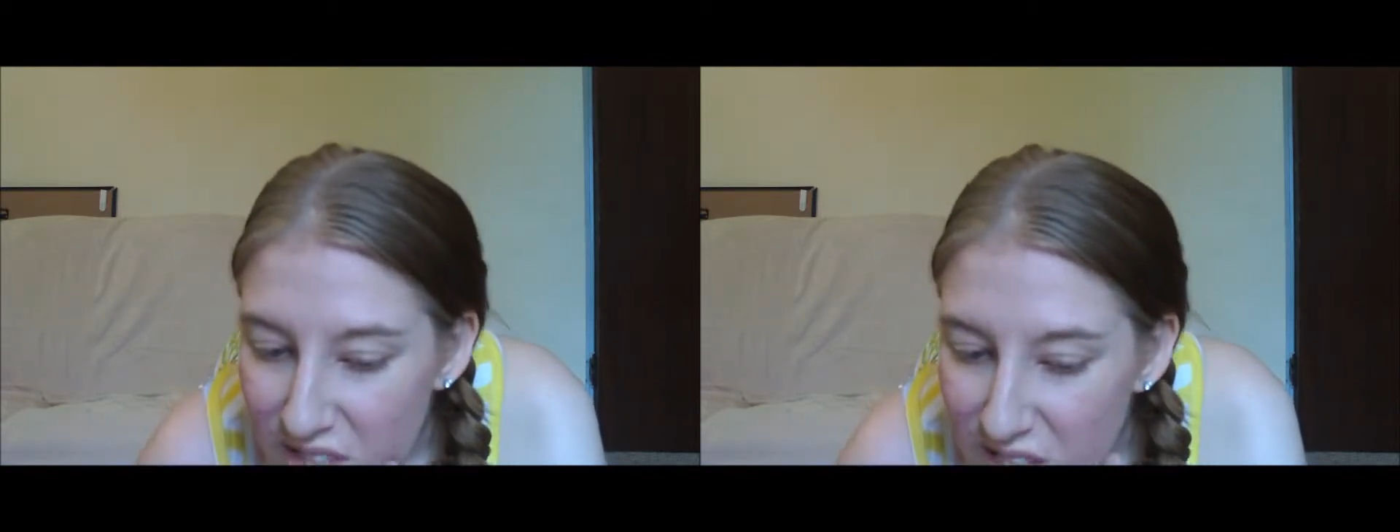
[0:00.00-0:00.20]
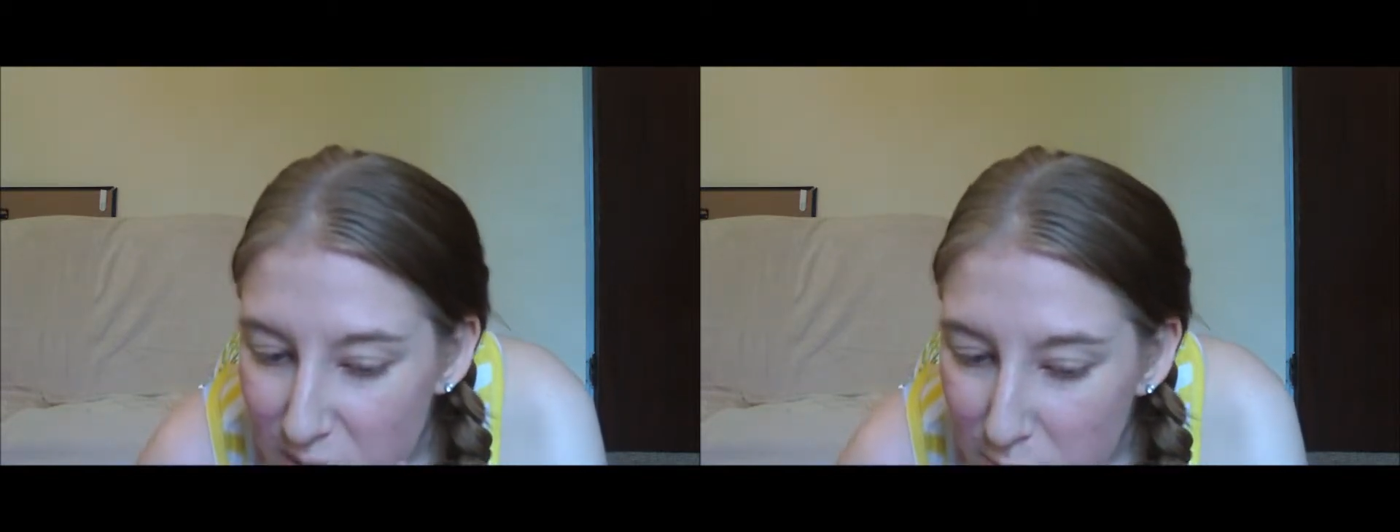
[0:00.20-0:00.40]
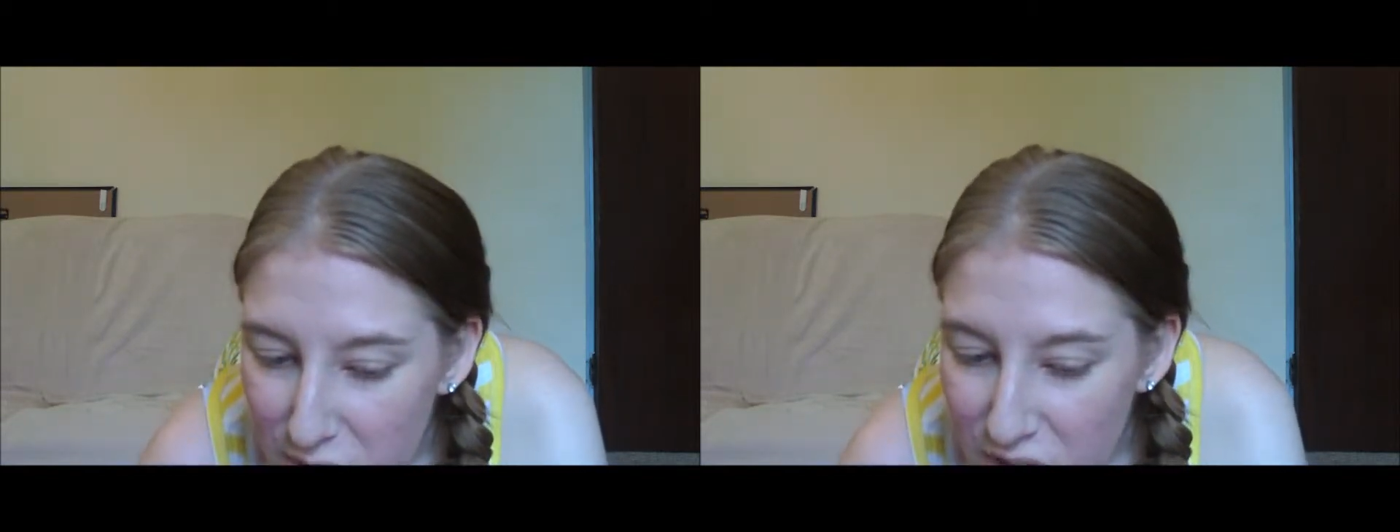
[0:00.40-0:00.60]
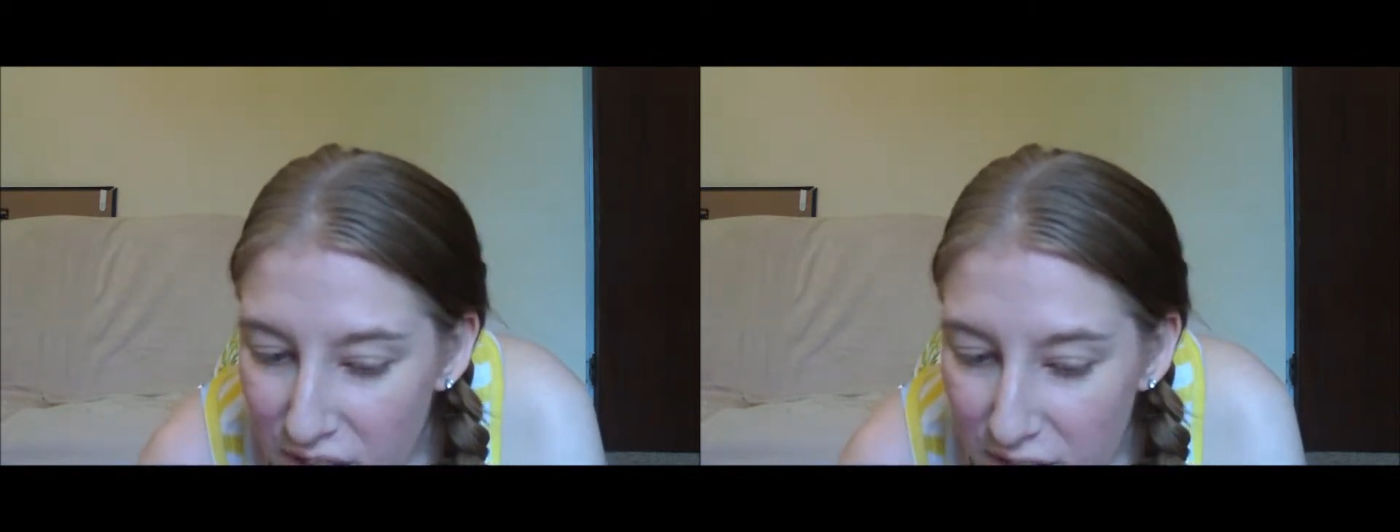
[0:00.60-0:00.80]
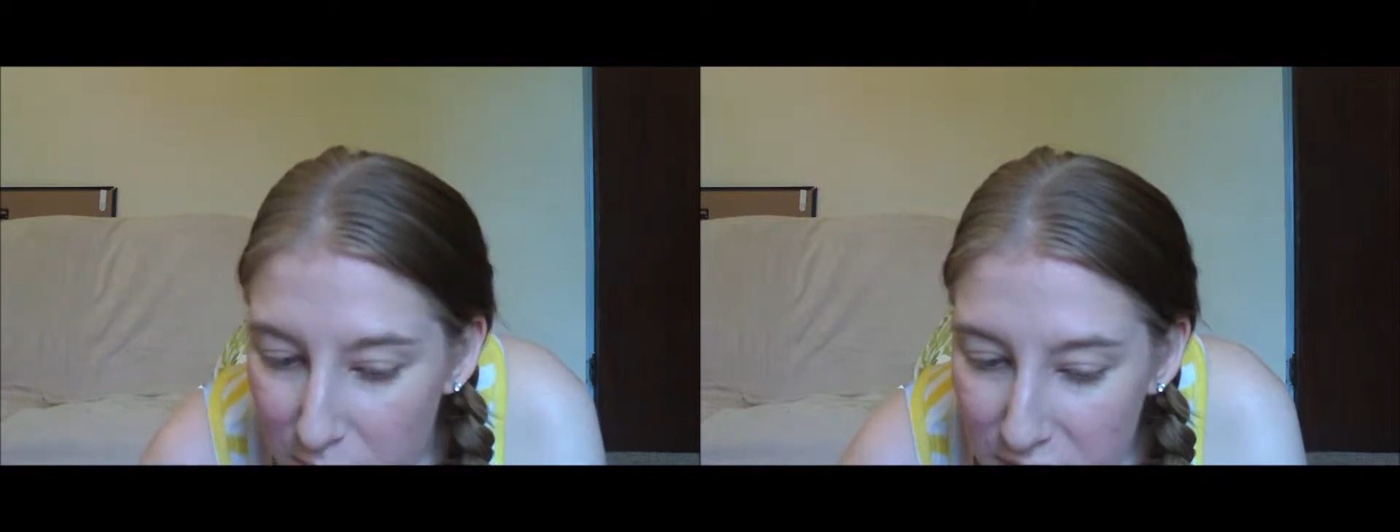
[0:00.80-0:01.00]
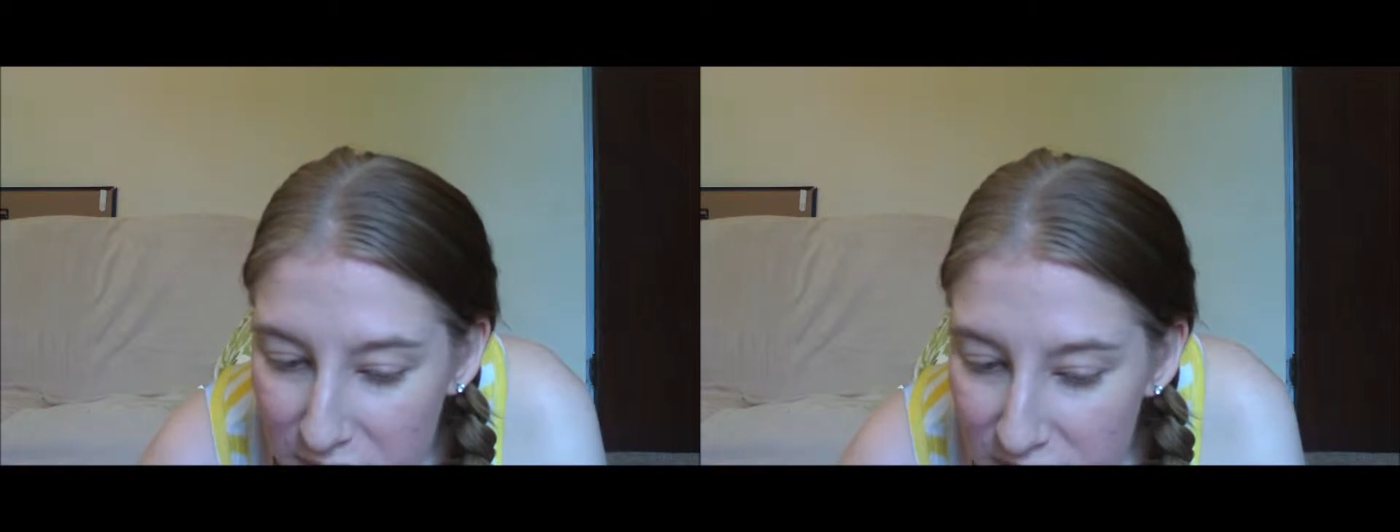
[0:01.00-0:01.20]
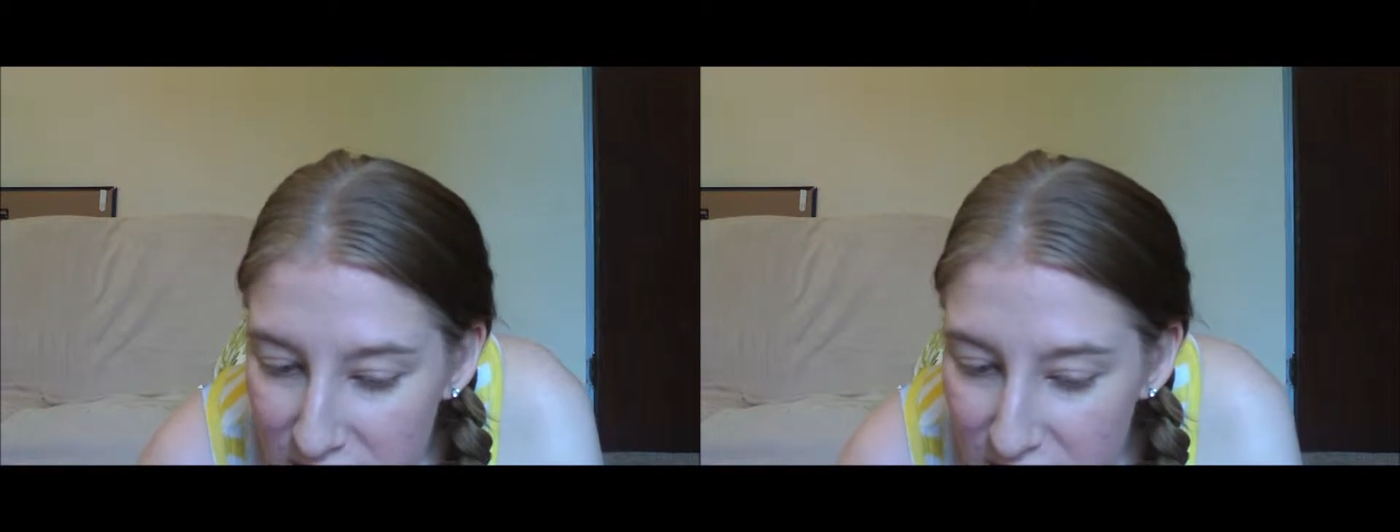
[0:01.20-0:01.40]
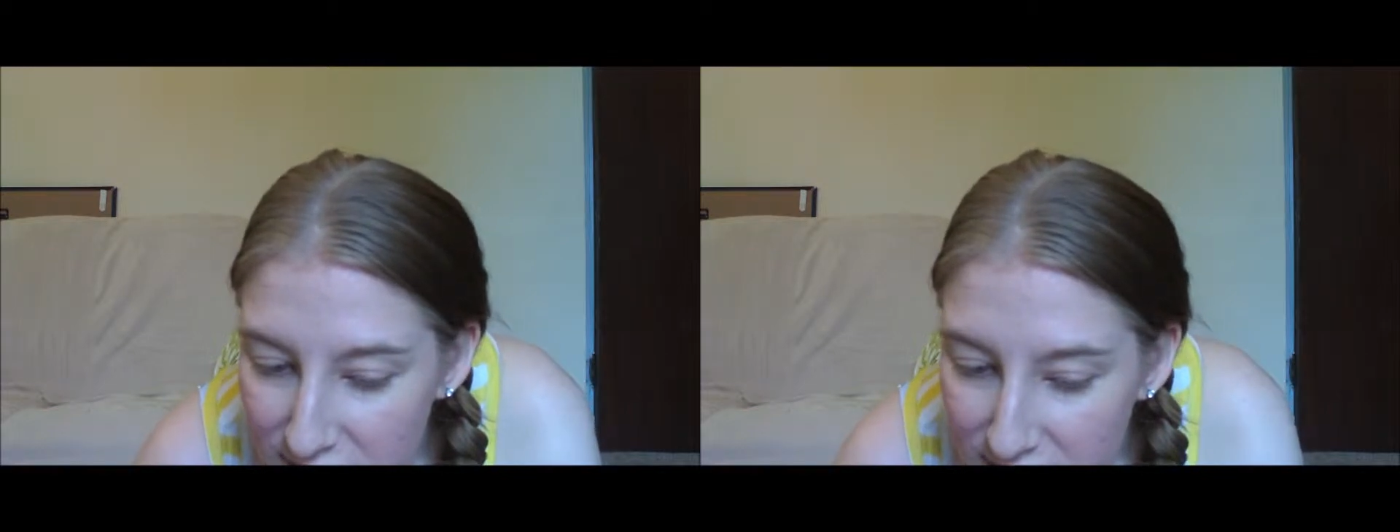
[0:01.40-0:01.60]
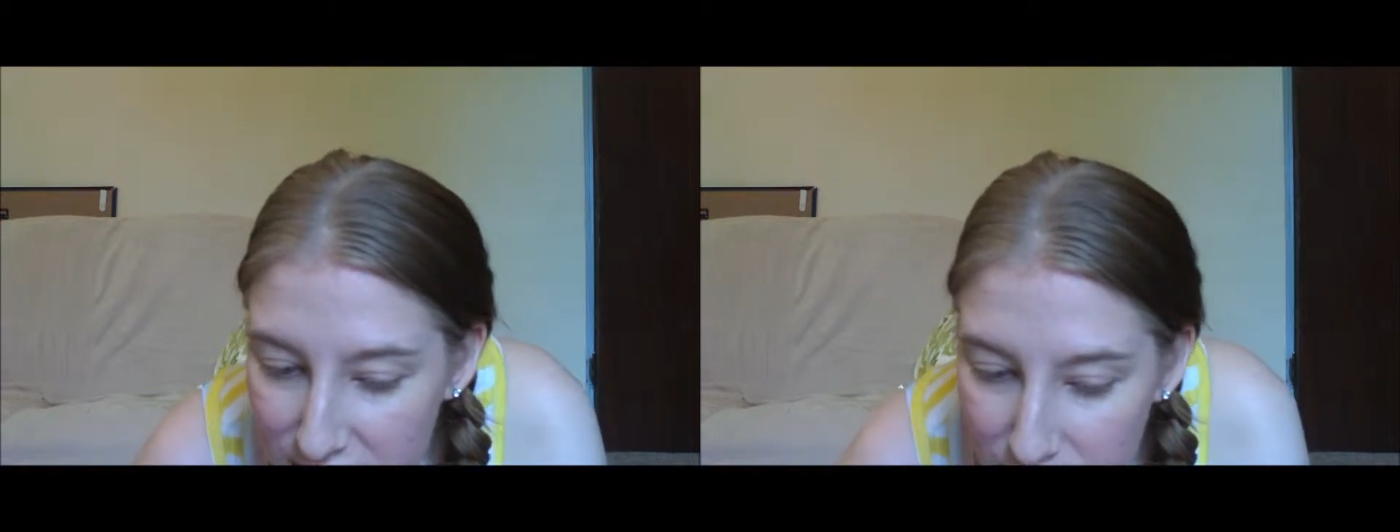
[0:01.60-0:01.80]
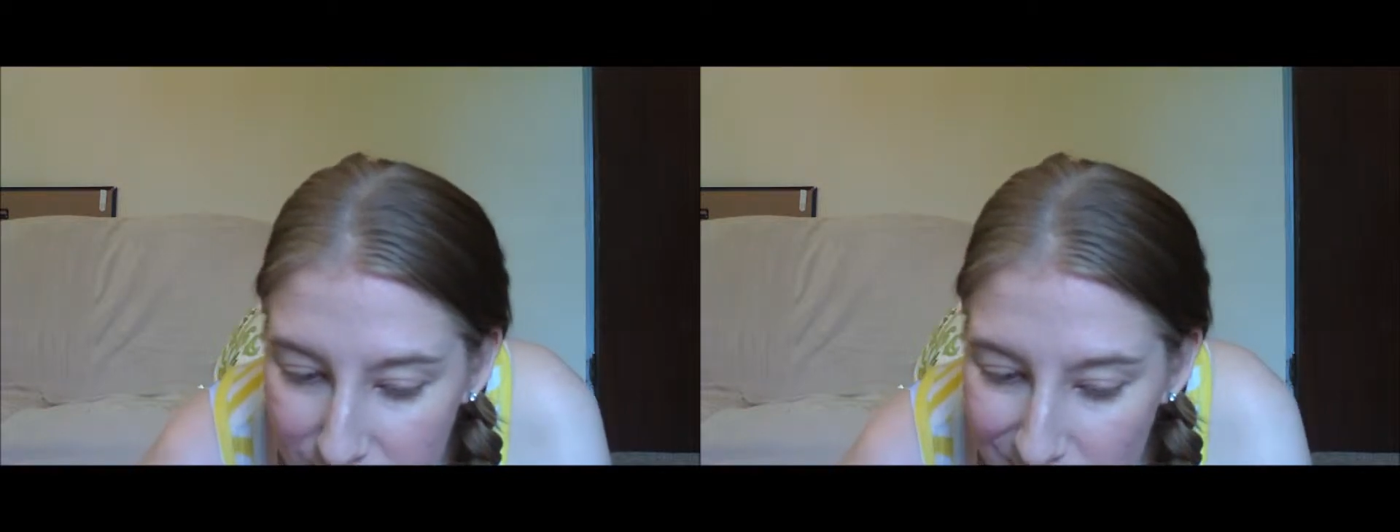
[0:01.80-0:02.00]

got a brush hair on my face now.